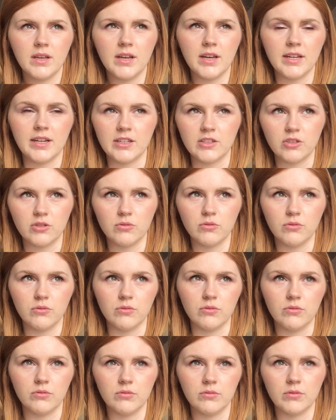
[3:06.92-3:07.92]
And as you
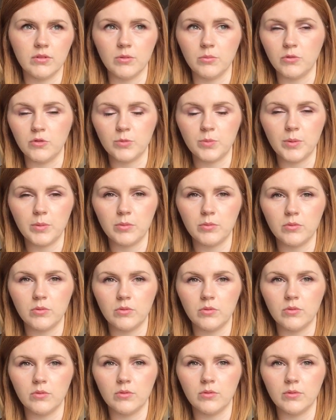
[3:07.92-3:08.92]
know, well, most people
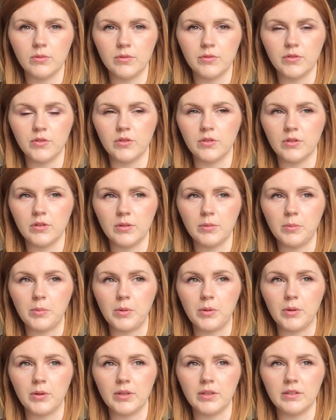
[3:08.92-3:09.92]
know, if you're
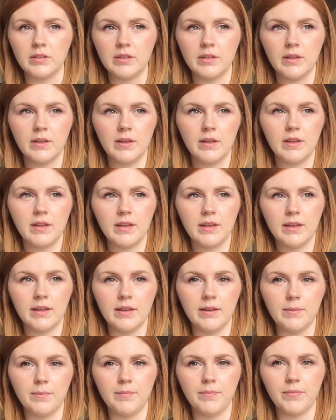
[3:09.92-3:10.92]
employed
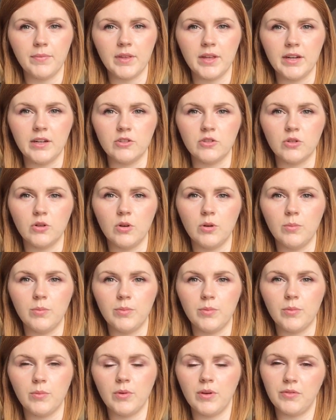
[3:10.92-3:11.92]
in a
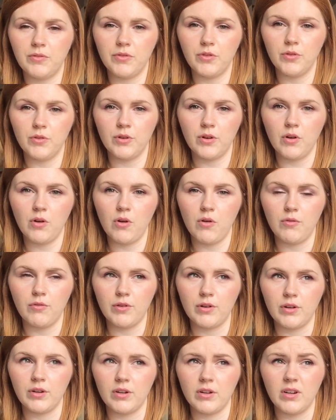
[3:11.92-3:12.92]
job, if you're
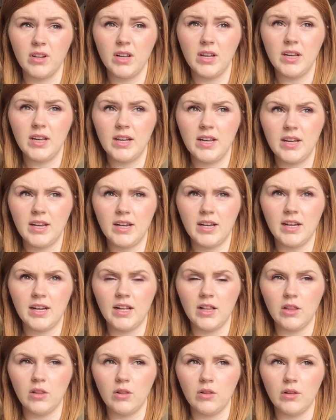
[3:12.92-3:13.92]
offered
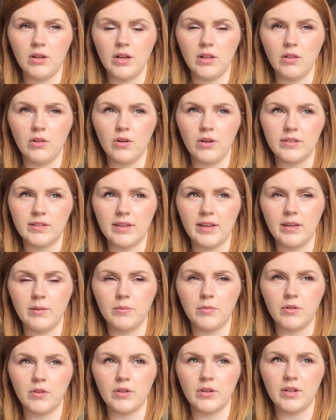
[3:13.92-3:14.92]
a lot of
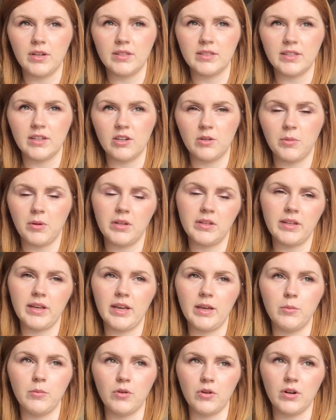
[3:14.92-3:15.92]
time or a certain amount of
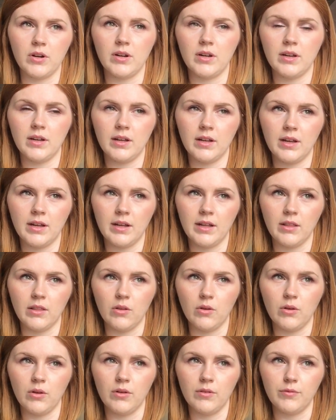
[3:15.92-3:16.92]
time or a
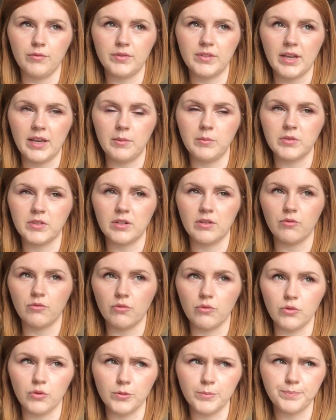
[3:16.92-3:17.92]
lot of times in a
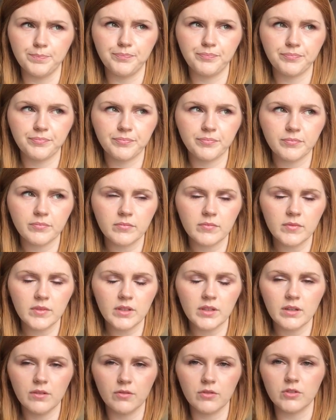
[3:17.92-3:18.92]
row,
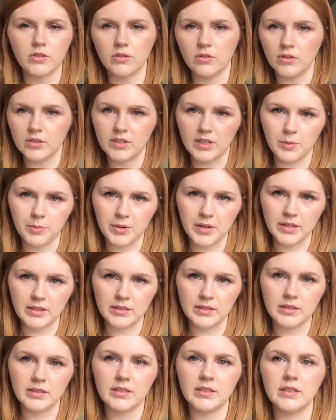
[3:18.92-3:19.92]
if there's a lot of separate
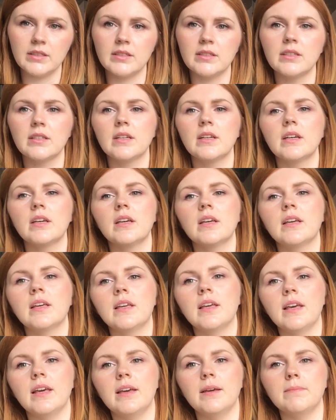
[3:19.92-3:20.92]
instances,
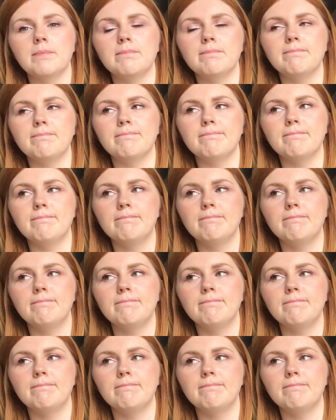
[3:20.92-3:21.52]
you